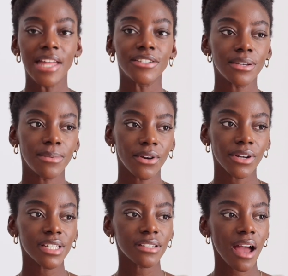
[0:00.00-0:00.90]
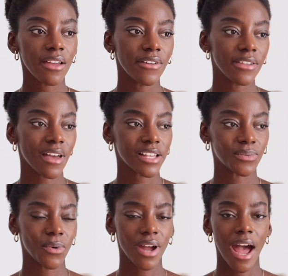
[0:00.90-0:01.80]
And to be honest, I think that's
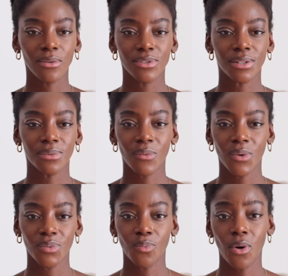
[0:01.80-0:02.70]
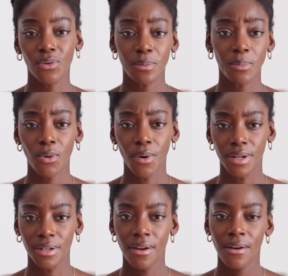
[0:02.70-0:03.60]
what counts and what's most
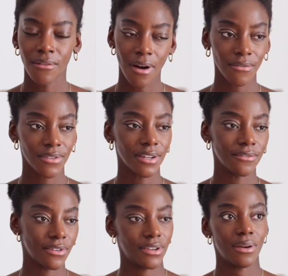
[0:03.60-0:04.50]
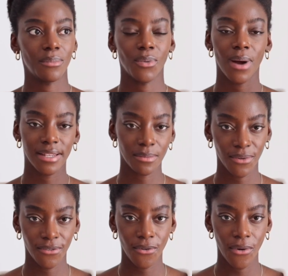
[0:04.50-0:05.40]
important, rather than, for example, what I said
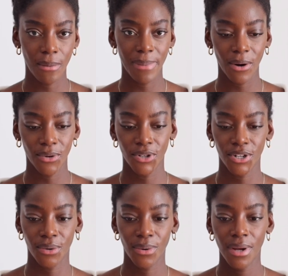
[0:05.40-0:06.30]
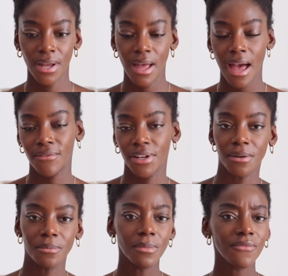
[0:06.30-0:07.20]
before about, having
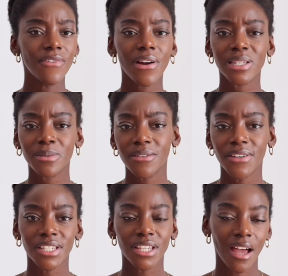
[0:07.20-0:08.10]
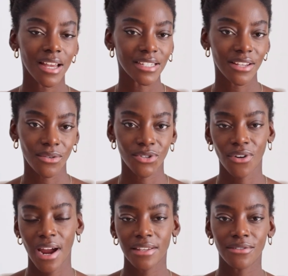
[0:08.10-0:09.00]
a very specific size that you're
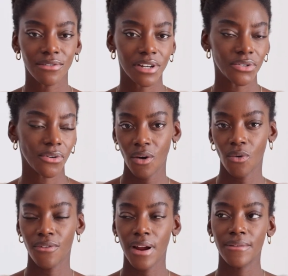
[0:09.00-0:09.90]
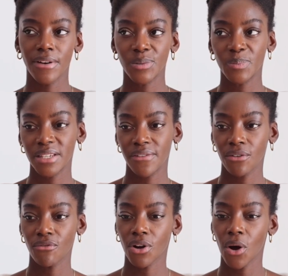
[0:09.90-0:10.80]
trying to reach, or very, very
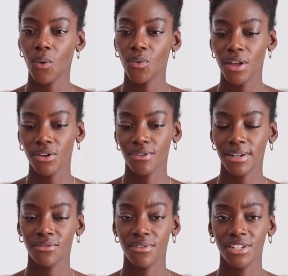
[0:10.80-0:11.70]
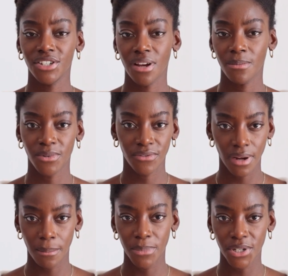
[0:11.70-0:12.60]
specific goal that you're trying to reach in terms of
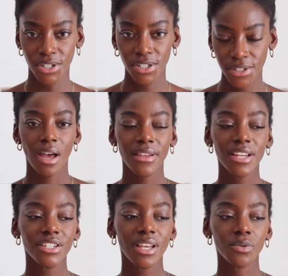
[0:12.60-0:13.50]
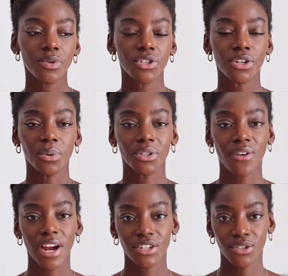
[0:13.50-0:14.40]
numbers. I think it just helps you to know what
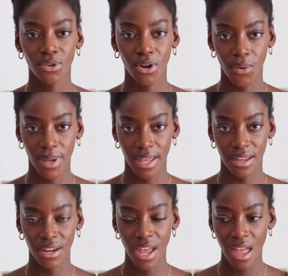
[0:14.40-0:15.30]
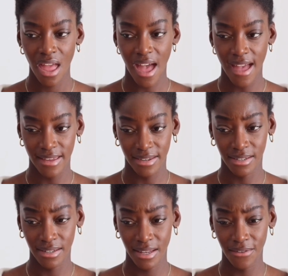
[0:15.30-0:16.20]
direction you're going in,
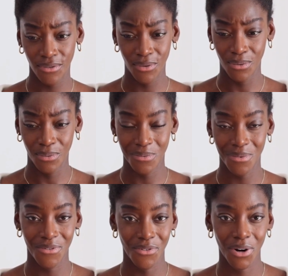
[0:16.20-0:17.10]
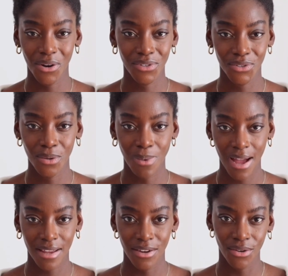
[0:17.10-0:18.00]
and if your clothes are too
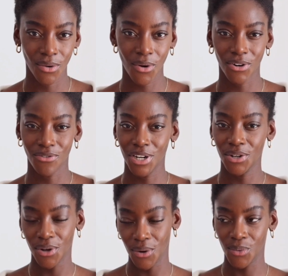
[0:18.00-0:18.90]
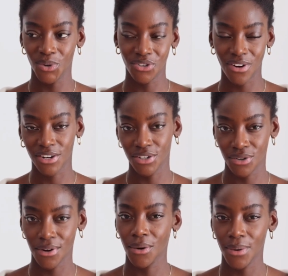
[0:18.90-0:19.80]
baggy, you're not going to really know what direction
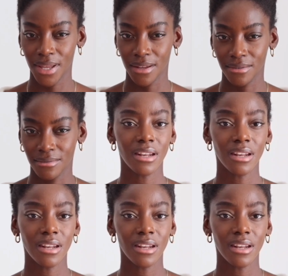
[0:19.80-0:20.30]
you're going in.